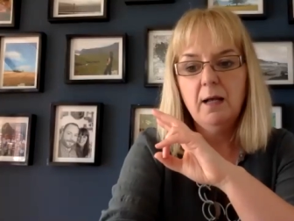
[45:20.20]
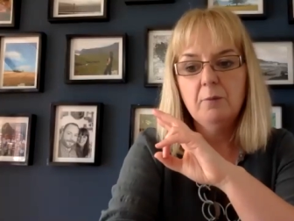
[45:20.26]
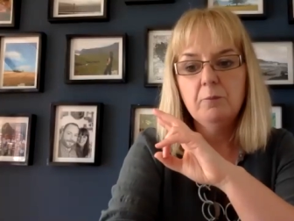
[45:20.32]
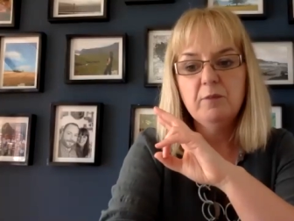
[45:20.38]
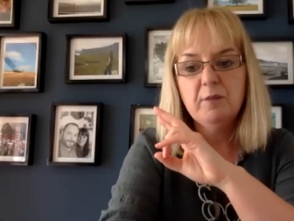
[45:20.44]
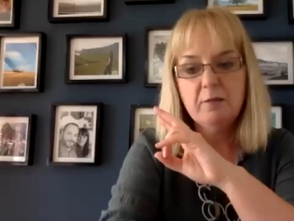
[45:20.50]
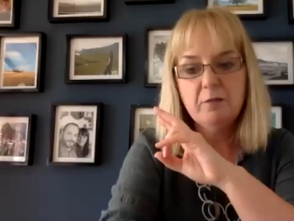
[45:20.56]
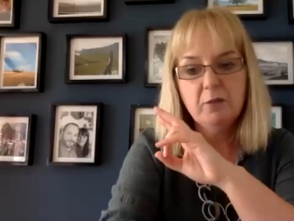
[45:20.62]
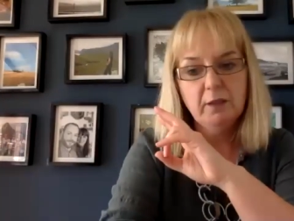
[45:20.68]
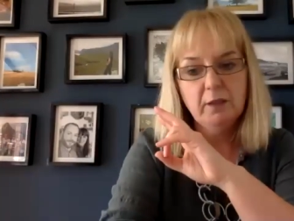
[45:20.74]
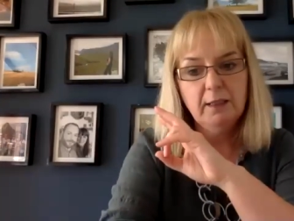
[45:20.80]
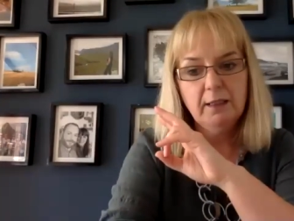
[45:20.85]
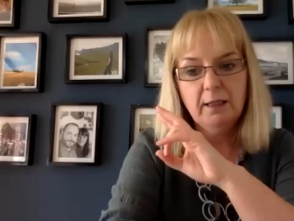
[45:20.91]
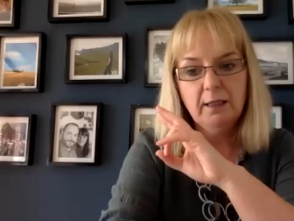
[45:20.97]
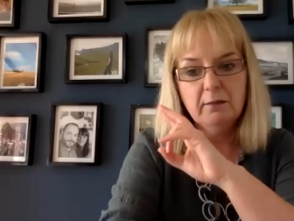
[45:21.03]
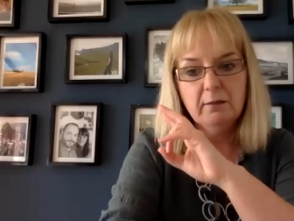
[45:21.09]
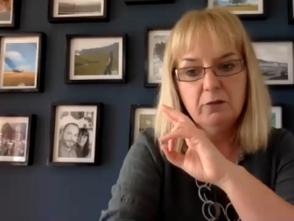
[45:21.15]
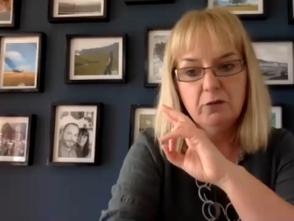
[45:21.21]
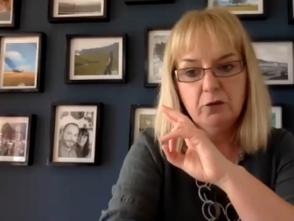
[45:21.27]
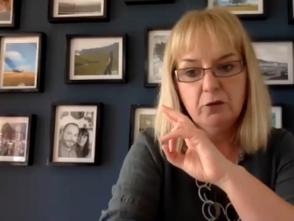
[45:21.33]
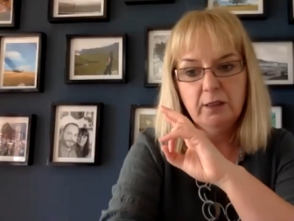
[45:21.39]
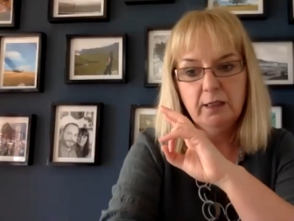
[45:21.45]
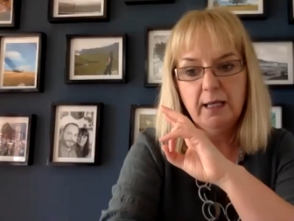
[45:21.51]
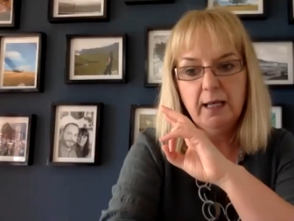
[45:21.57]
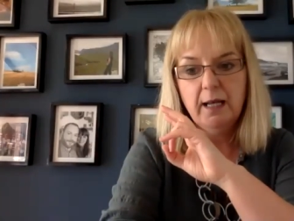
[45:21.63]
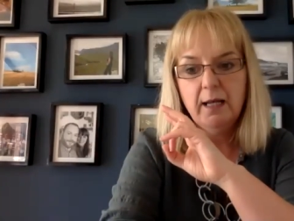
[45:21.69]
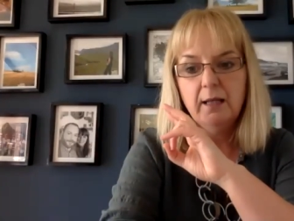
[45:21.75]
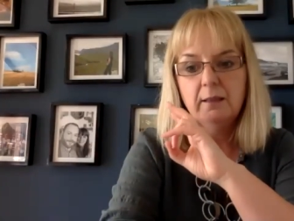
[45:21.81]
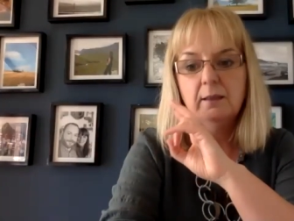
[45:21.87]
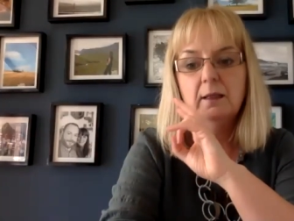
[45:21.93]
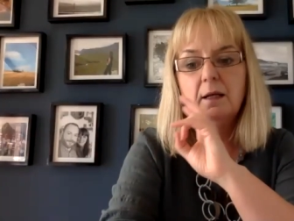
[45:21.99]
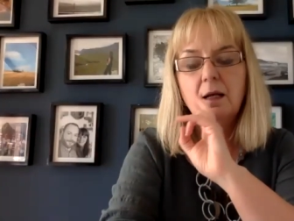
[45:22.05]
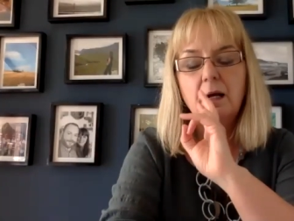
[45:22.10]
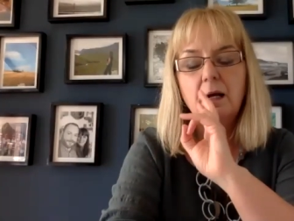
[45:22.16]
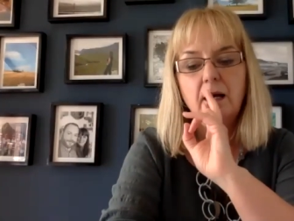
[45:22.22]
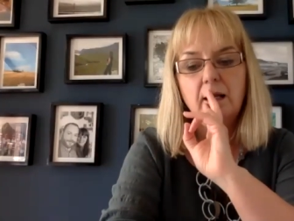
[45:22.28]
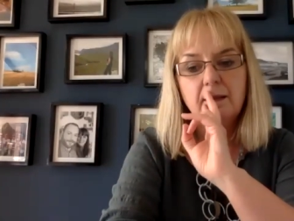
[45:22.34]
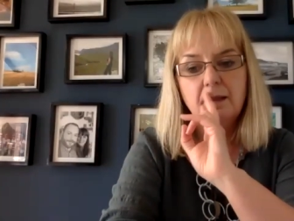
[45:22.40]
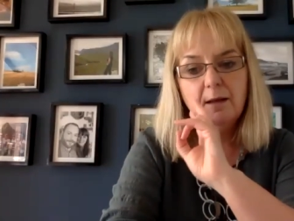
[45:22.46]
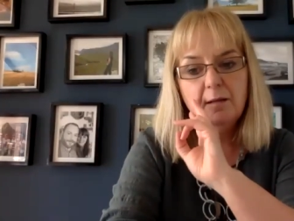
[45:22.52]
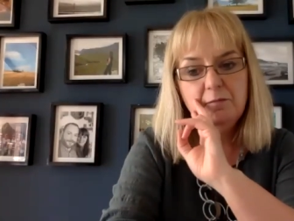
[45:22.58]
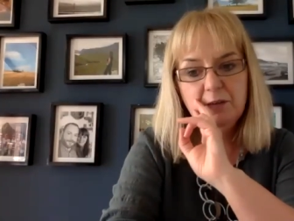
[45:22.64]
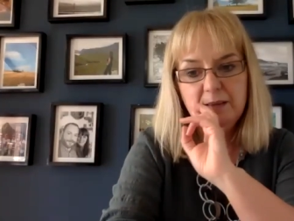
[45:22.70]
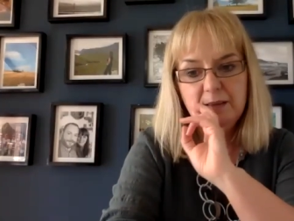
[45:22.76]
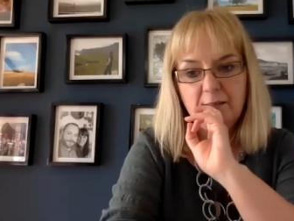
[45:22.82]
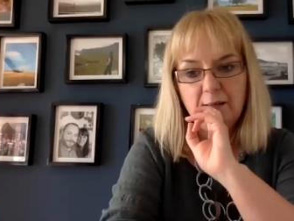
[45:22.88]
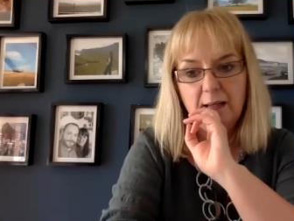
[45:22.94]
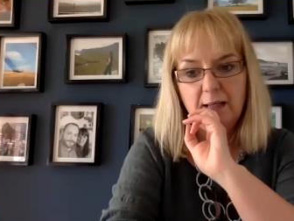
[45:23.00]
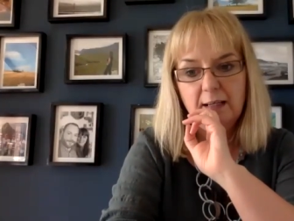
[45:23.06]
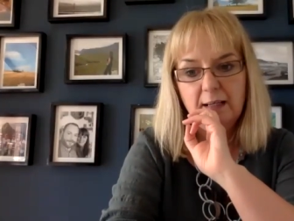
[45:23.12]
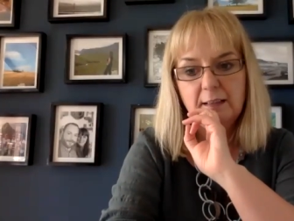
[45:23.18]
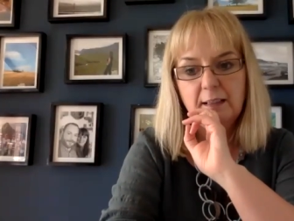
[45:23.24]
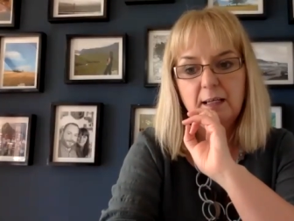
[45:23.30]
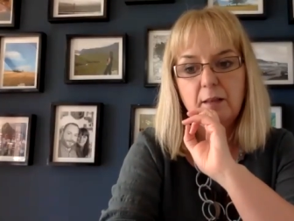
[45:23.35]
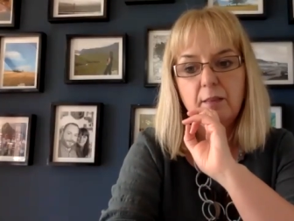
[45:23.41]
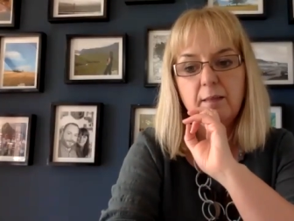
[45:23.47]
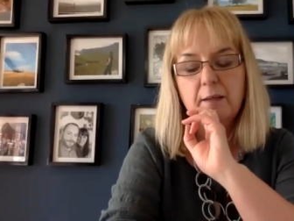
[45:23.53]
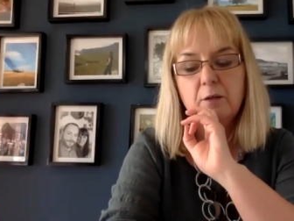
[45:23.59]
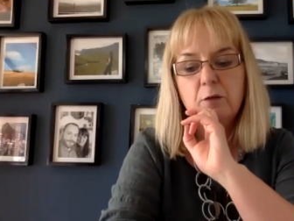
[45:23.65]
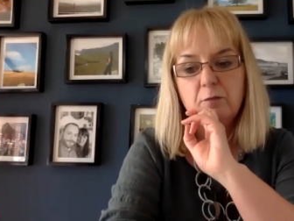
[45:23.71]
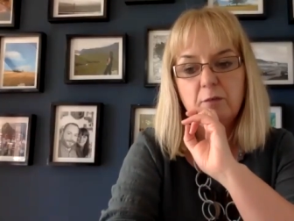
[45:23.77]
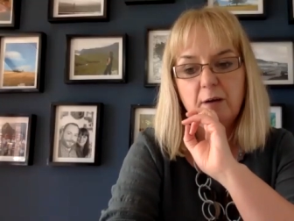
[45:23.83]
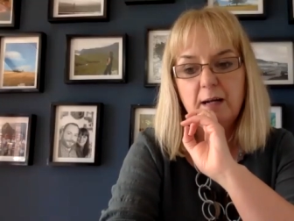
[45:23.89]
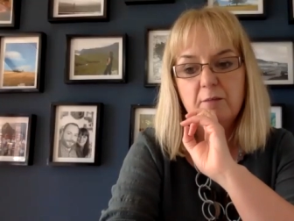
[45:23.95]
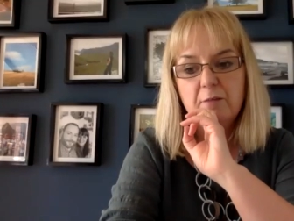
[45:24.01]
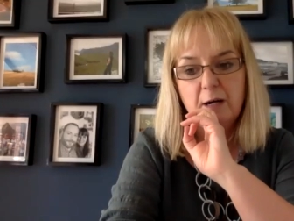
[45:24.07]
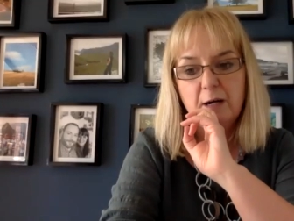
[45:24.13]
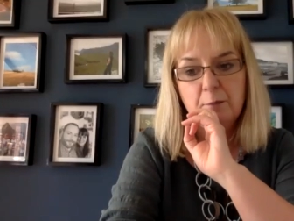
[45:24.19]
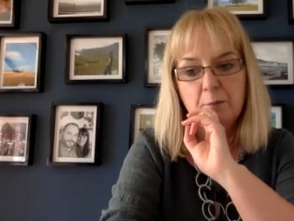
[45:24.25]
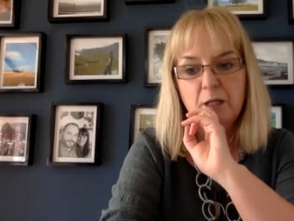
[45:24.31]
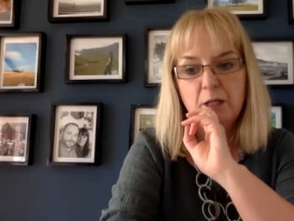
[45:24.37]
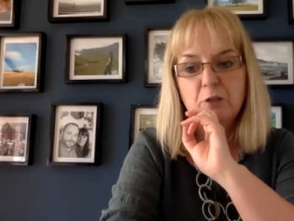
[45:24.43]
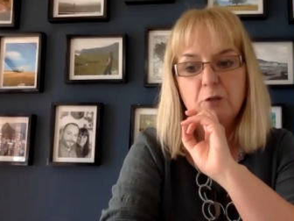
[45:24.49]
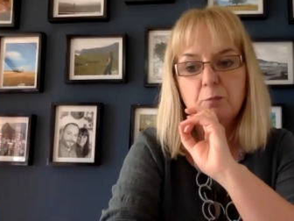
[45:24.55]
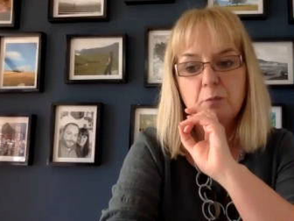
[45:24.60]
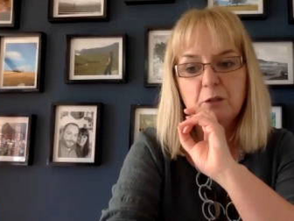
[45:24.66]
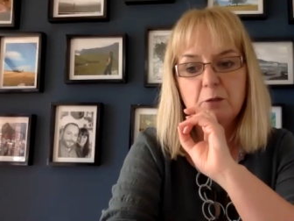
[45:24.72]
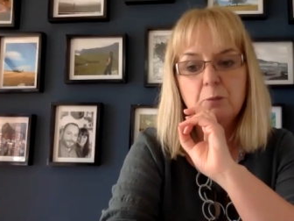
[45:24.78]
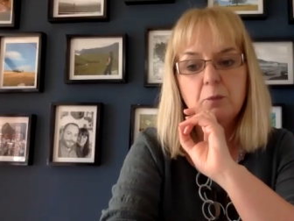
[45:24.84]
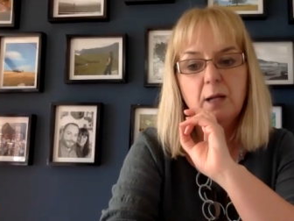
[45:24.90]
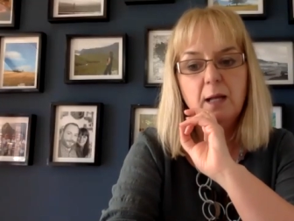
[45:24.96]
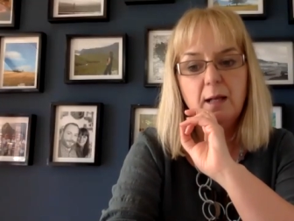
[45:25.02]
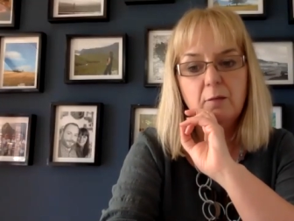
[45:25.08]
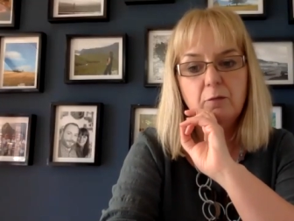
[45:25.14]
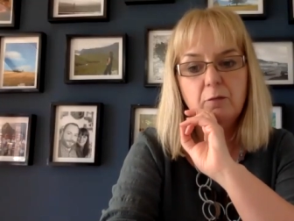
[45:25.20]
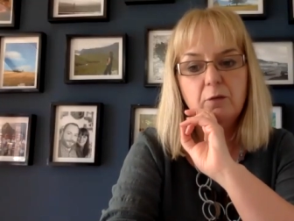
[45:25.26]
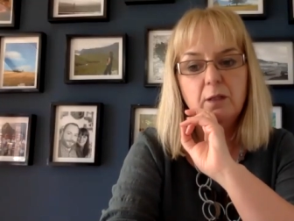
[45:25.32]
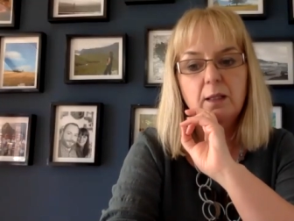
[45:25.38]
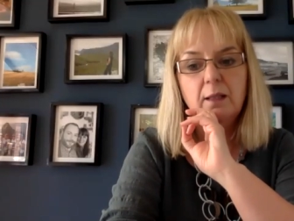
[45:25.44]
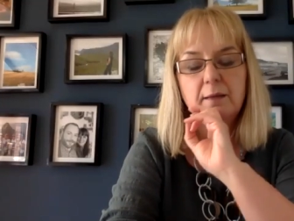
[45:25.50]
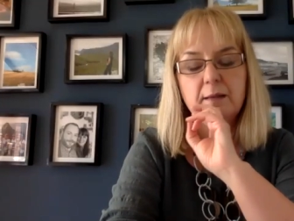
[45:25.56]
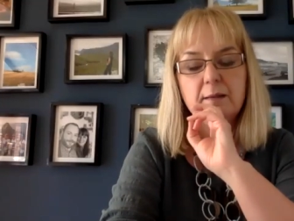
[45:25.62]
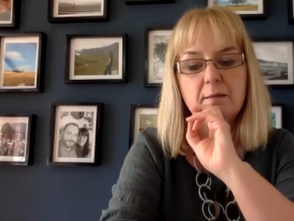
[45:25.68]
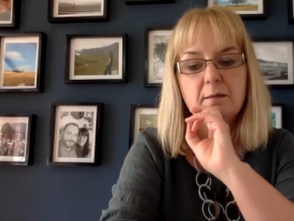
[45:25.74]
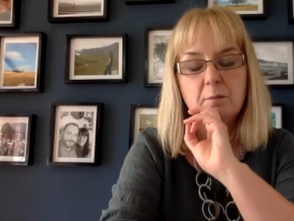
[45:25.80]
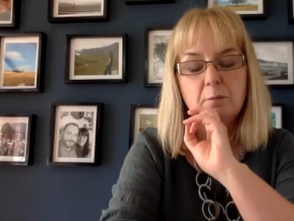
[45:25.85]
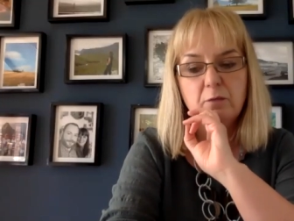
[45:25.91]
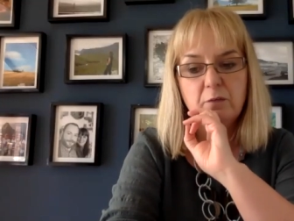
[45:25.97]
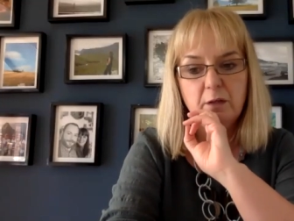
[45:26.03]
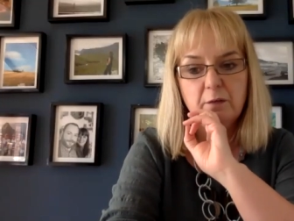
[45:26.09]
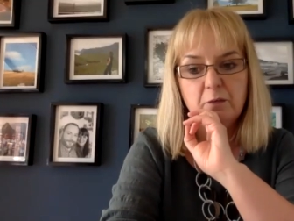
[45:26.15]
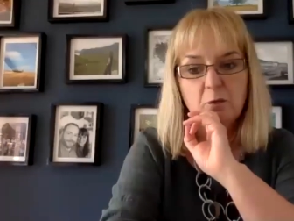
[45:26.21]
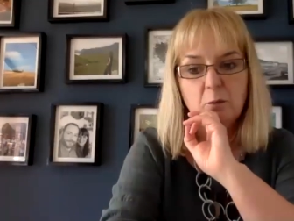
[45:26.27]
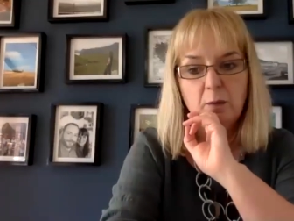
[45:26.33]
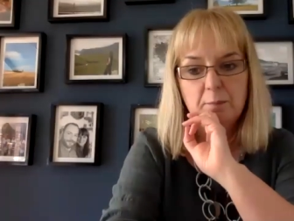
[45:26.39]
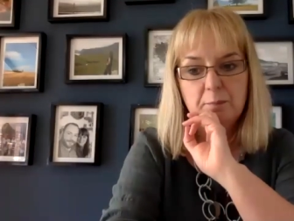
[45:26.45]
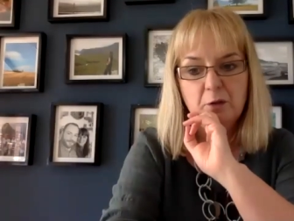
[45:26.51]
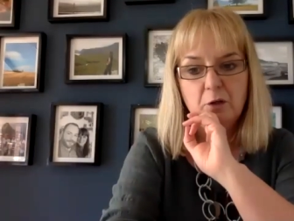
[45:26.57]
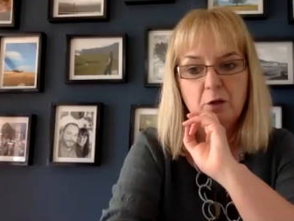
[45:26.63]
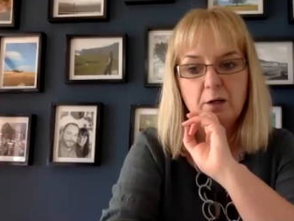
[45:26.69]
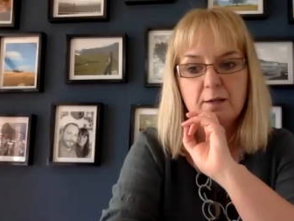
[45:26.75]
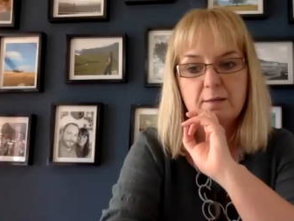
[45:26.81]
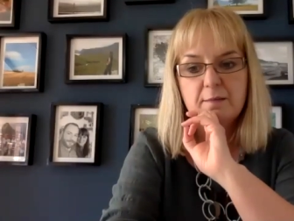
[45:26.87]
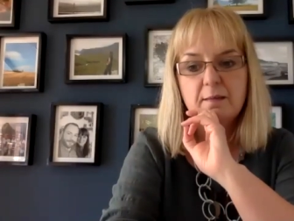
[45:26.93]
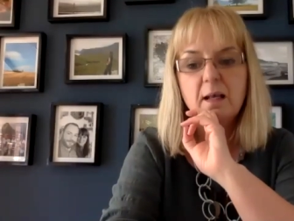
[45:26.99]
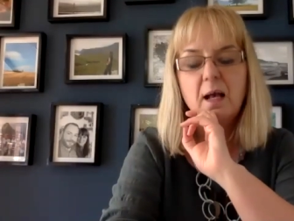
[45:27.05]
Definitely like to join again. And the lovely Diana, thank you very, very much. Much more helpful than some of the other webinars.